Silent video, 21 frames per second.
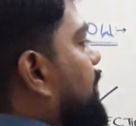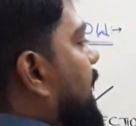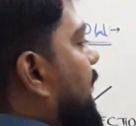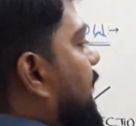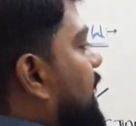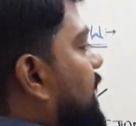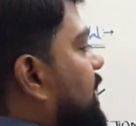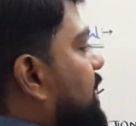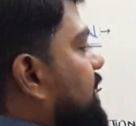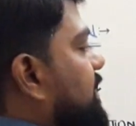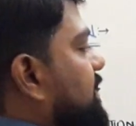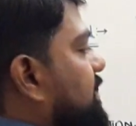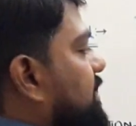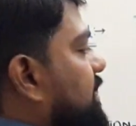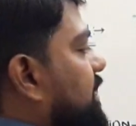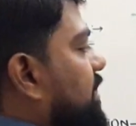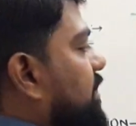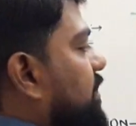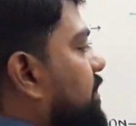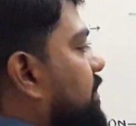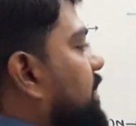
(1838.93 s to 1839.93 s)
parallel
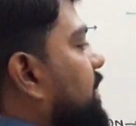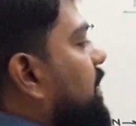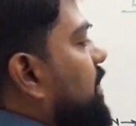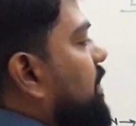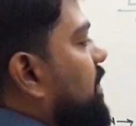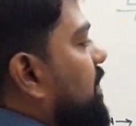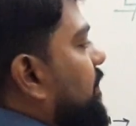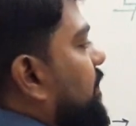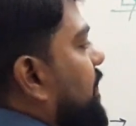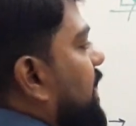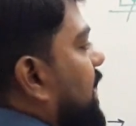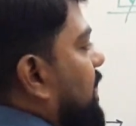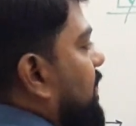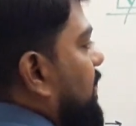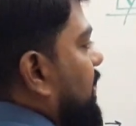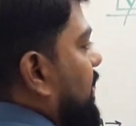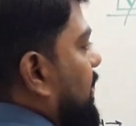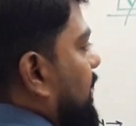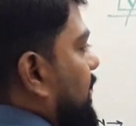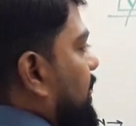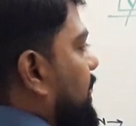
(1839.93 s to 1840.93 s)
incident ray,
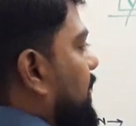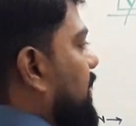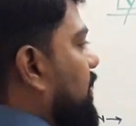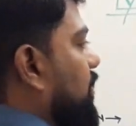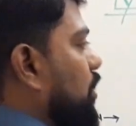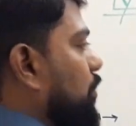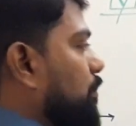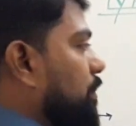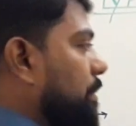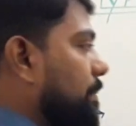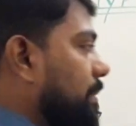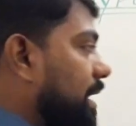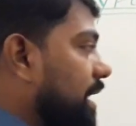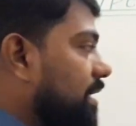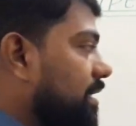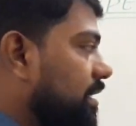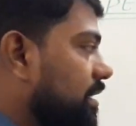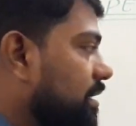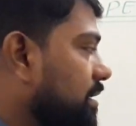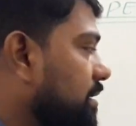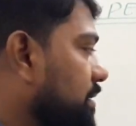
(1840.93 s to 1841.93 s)
reflected ray will not be
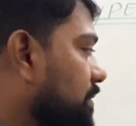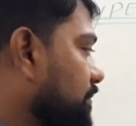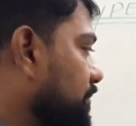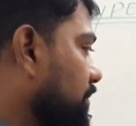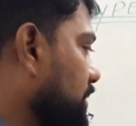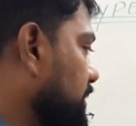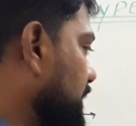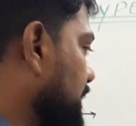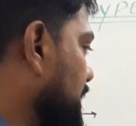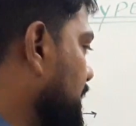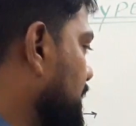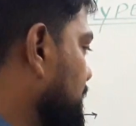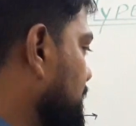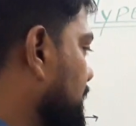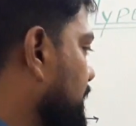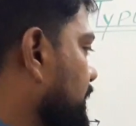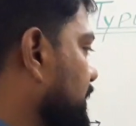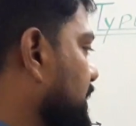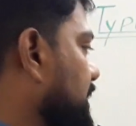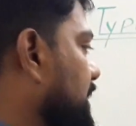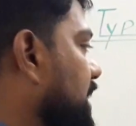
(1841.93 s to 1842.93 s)
parallel for the case
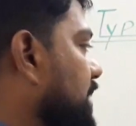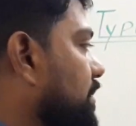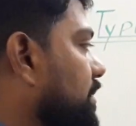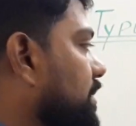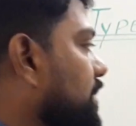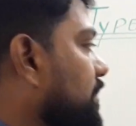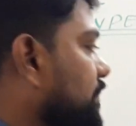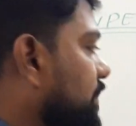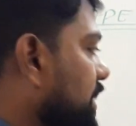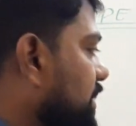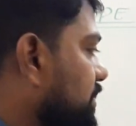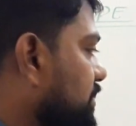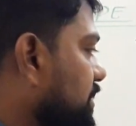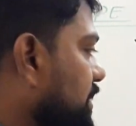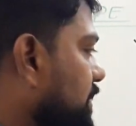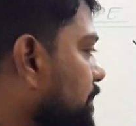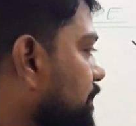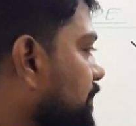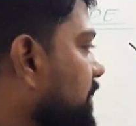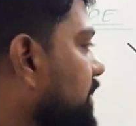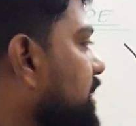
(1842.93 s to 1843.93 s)
of irregular
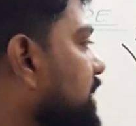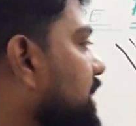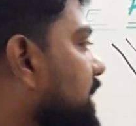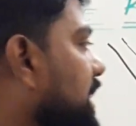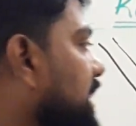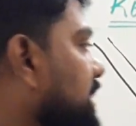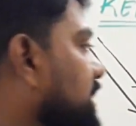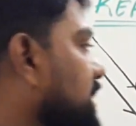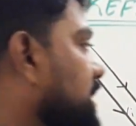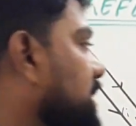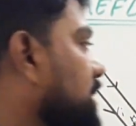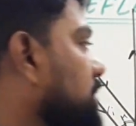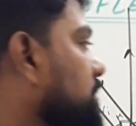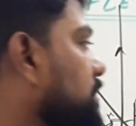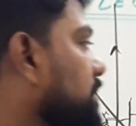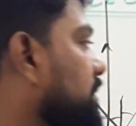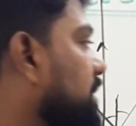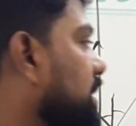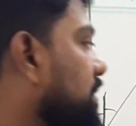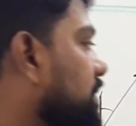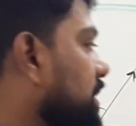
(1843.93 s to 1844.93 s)
reflection. In the case
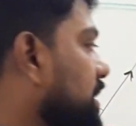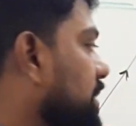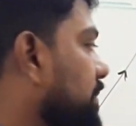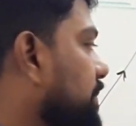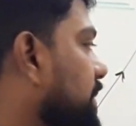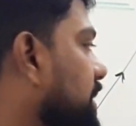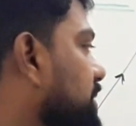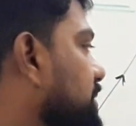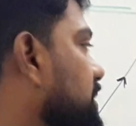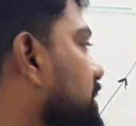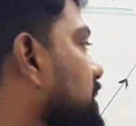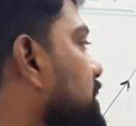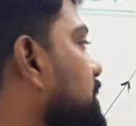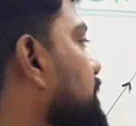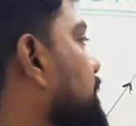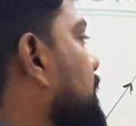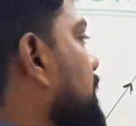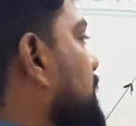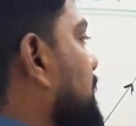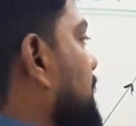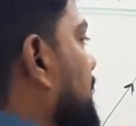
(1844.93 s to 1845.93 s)
of regular reflection, for the